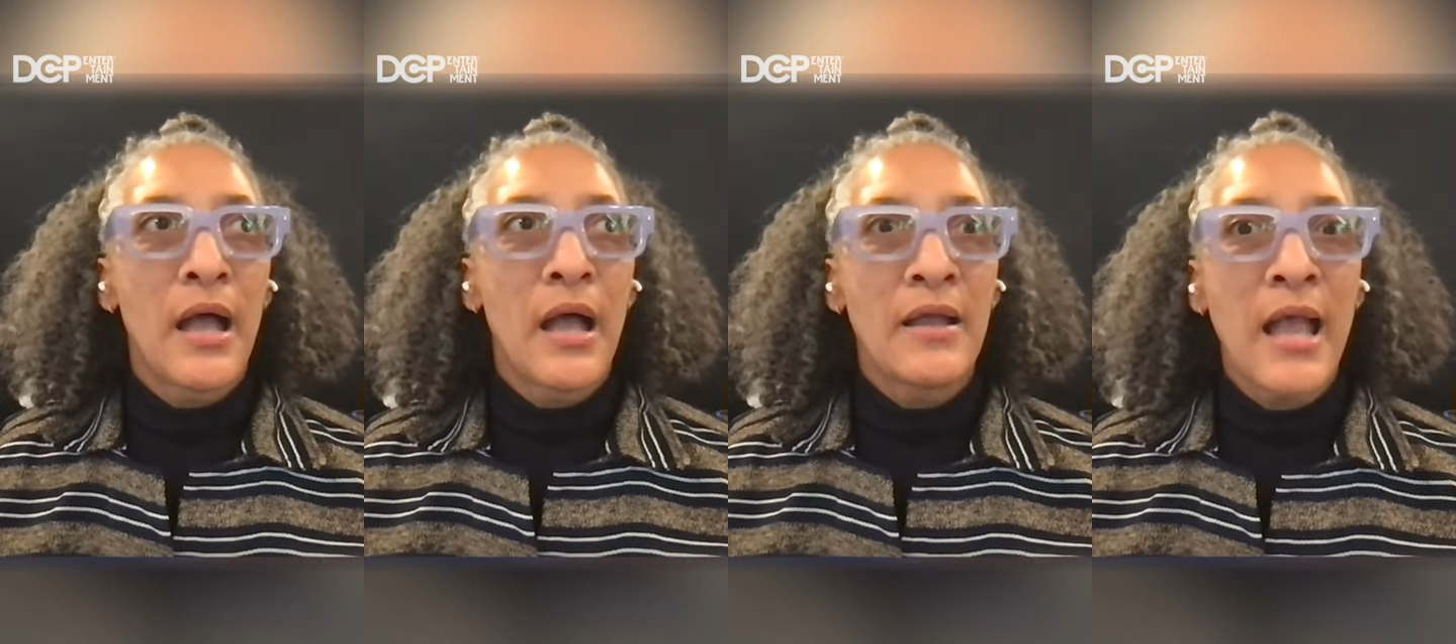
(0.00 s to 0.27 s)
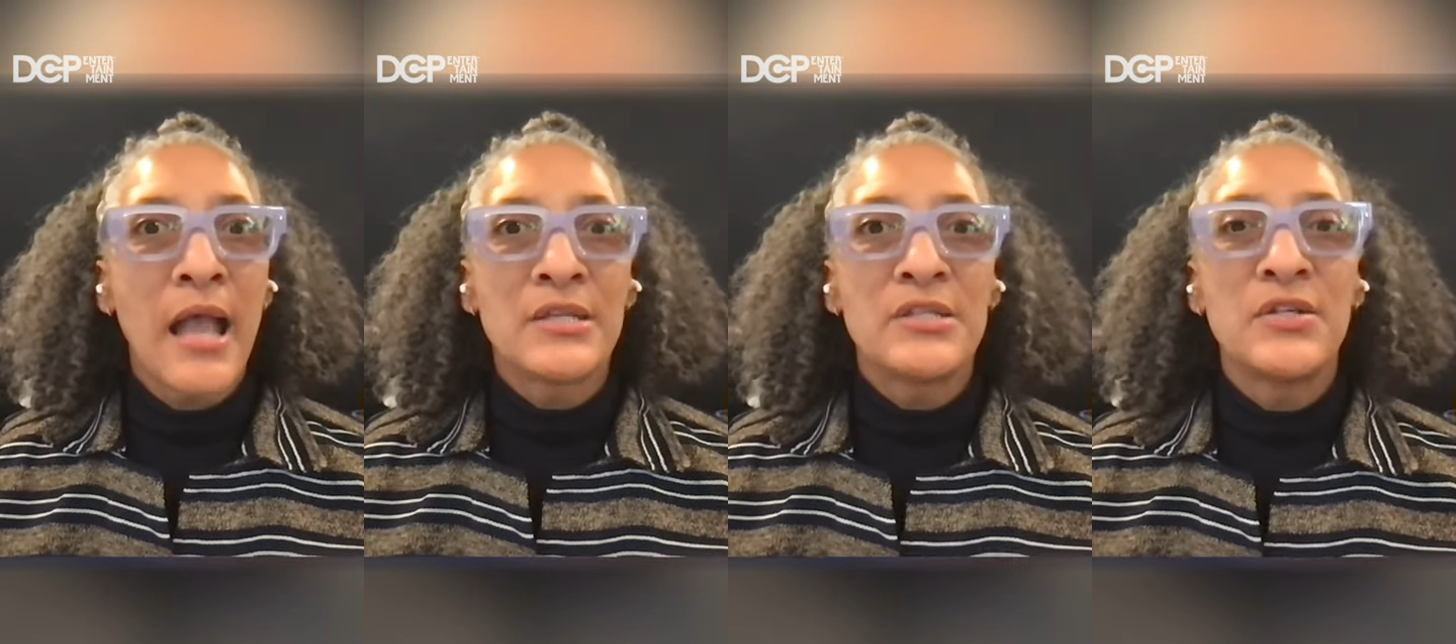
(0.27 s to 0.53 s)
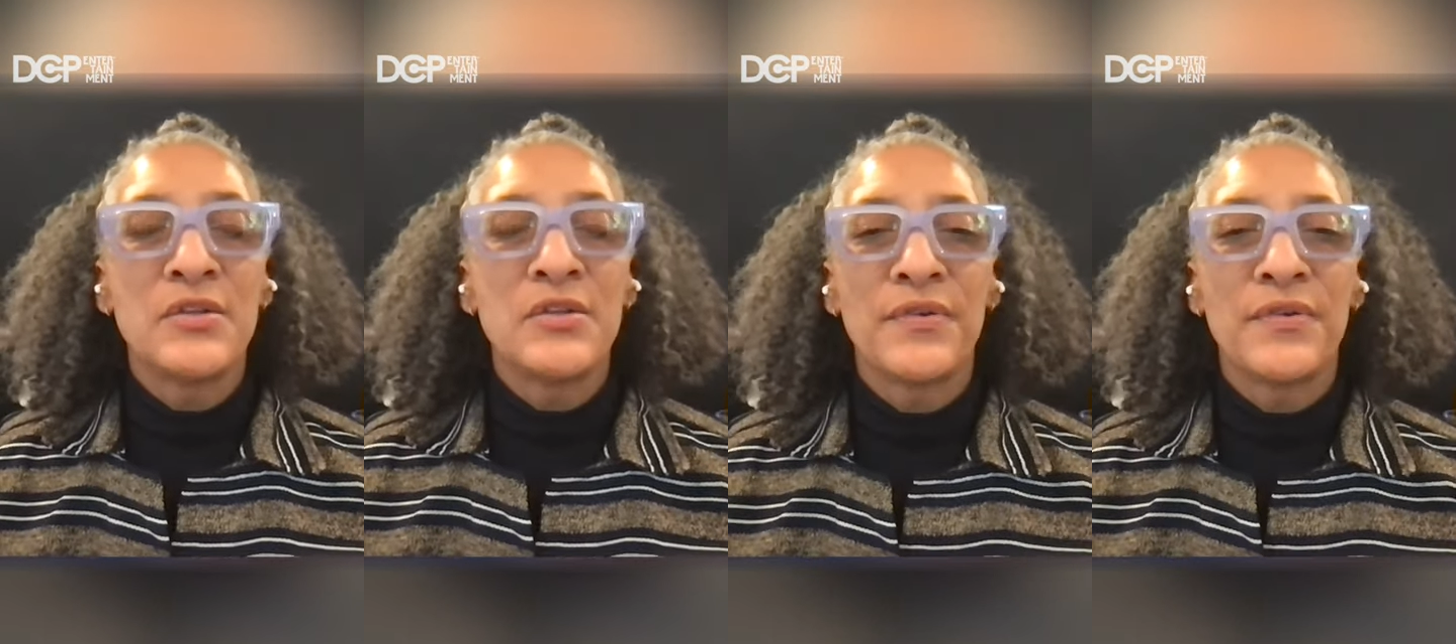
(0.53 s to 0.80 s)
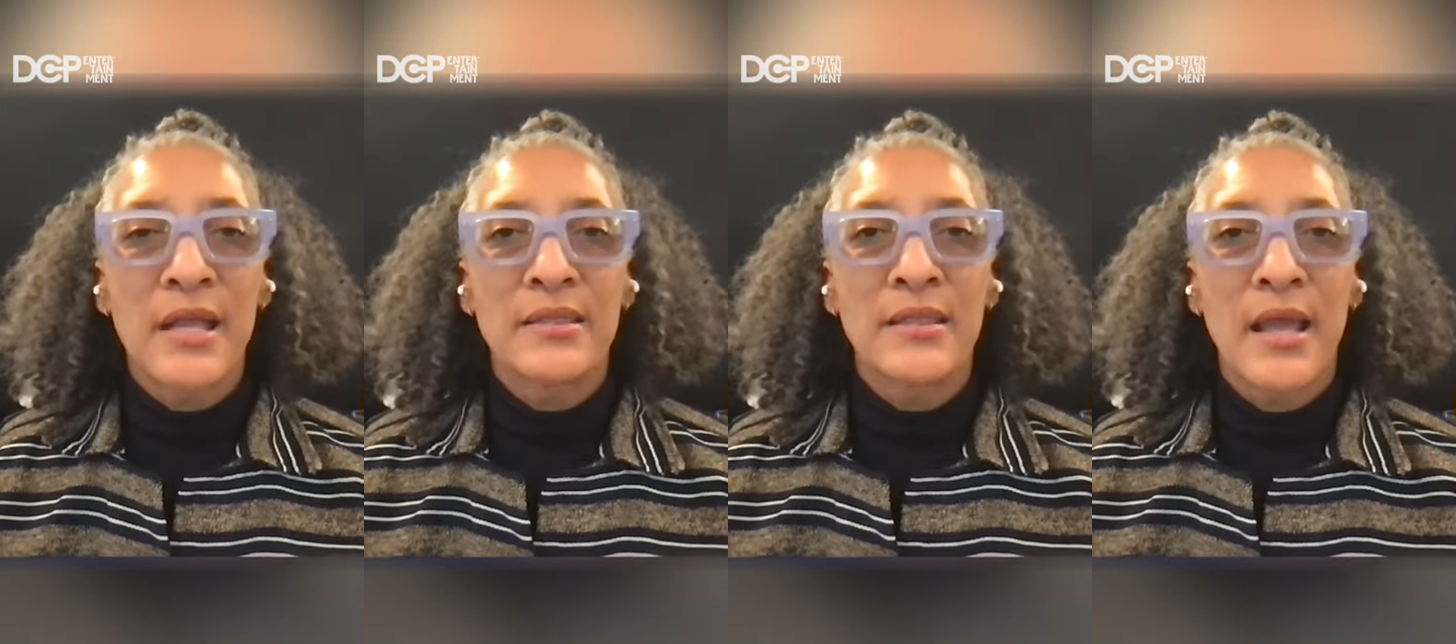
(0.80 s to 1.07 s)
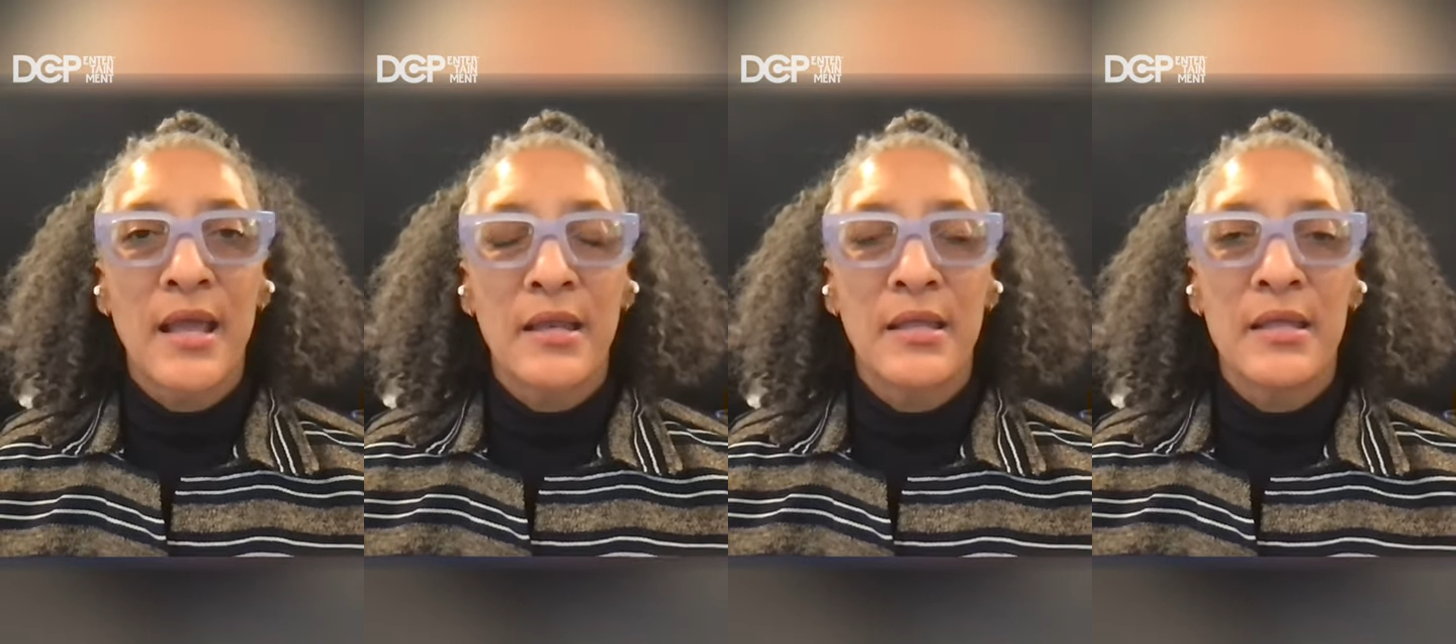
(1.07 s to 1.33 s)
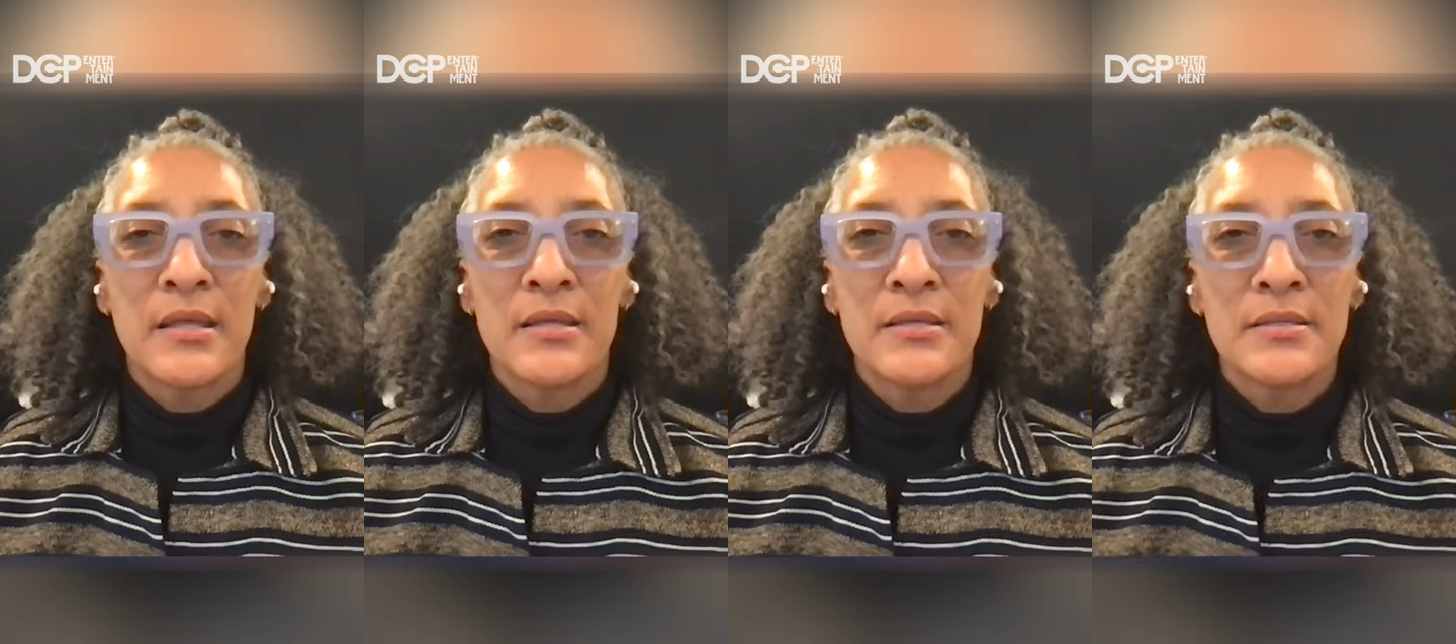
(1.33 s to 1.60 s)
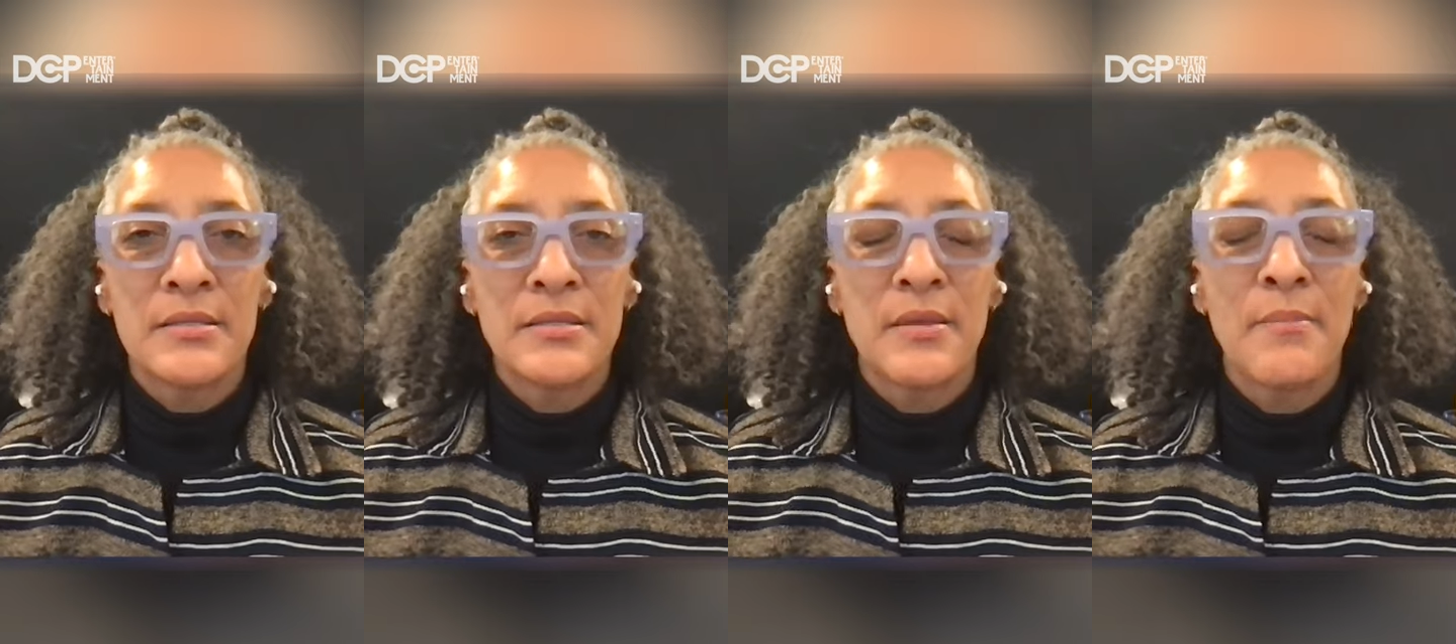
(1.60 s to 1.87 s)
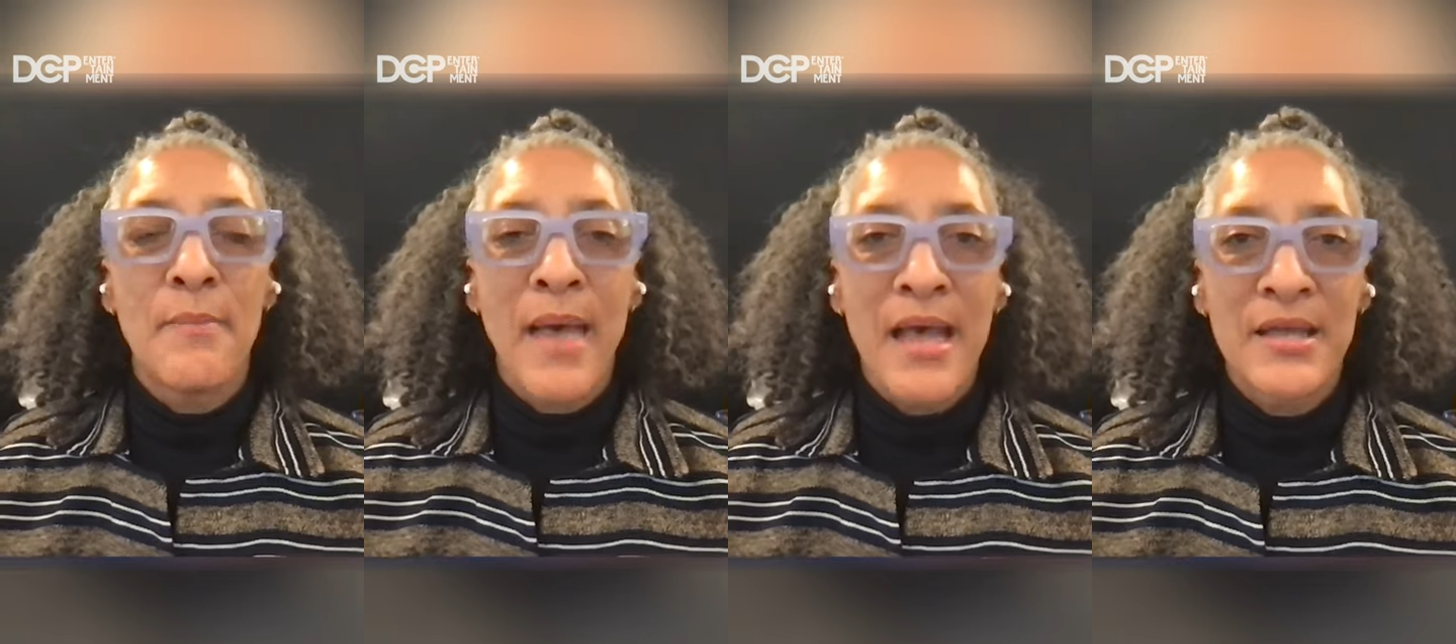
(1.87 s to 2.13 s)
I, I, do feel like that is
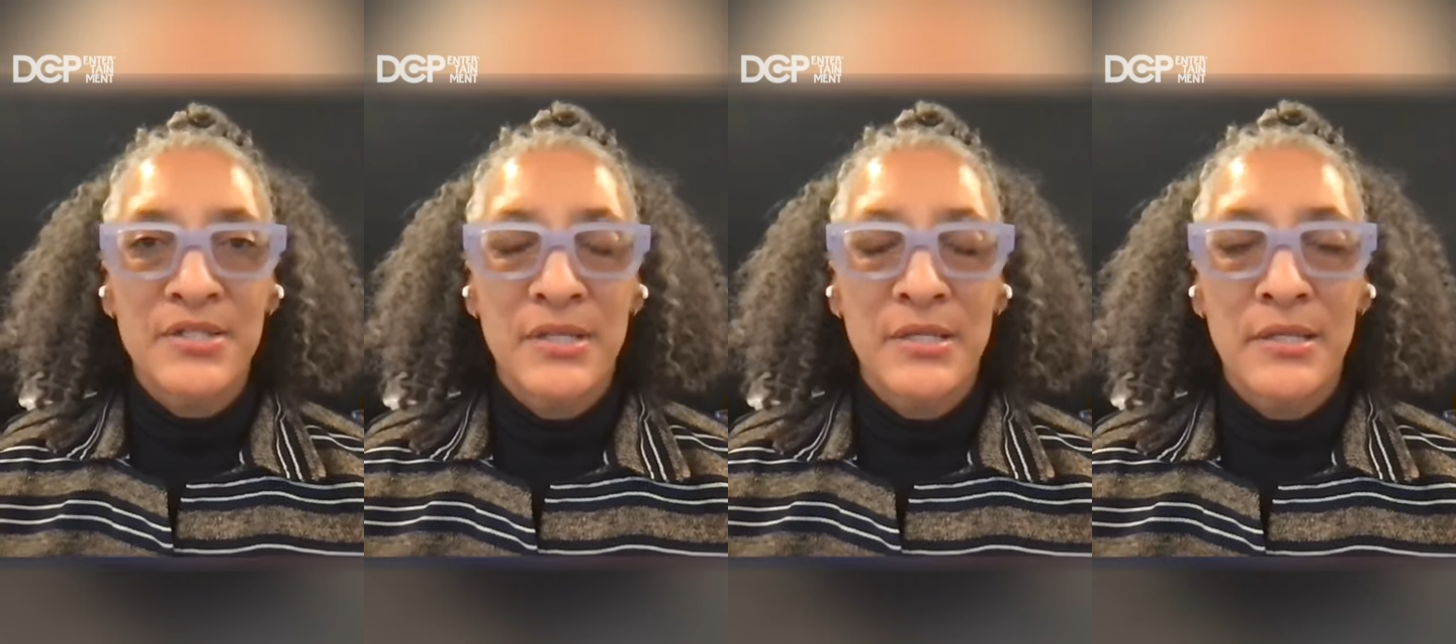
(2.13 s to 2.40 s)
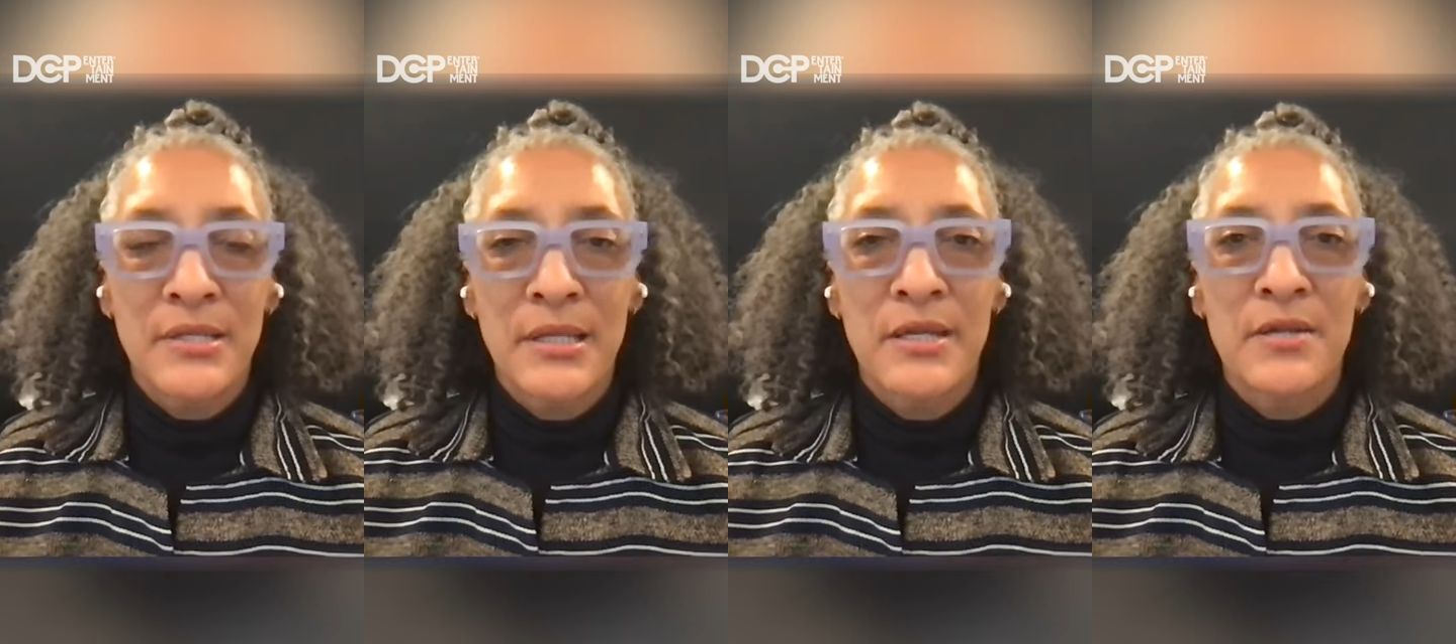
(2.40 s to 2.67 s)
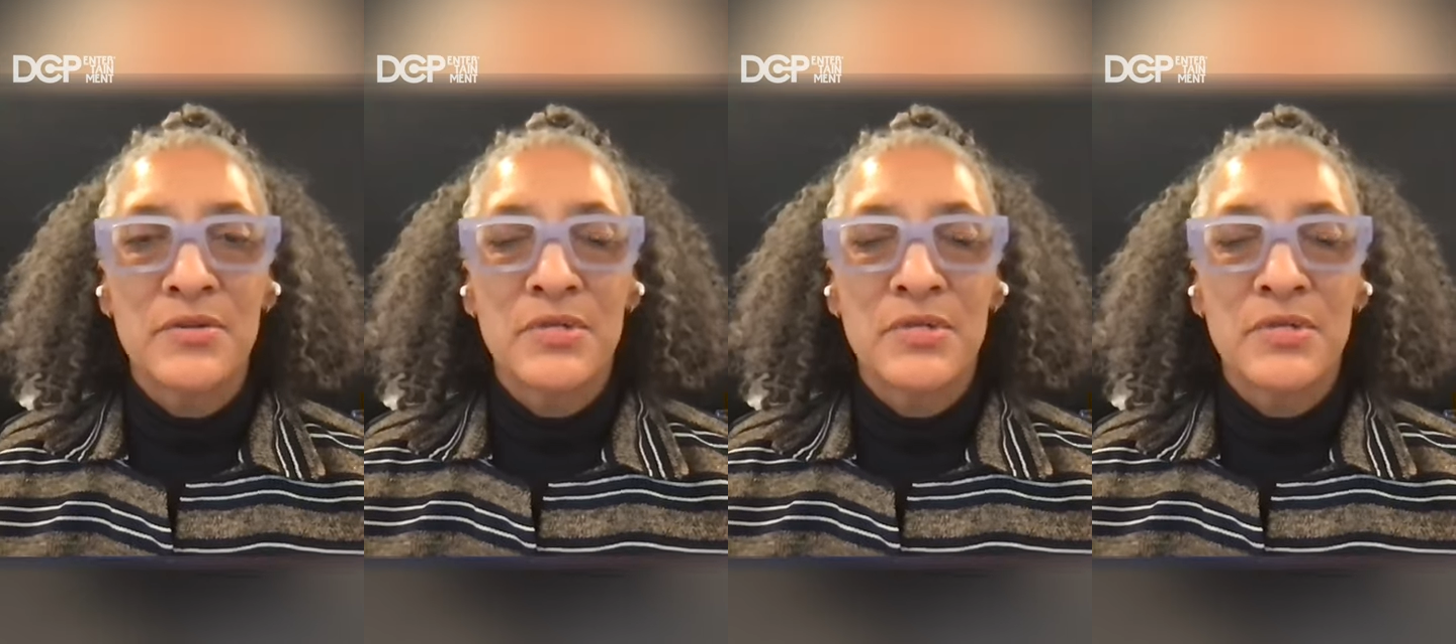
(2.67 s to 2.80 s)
masculine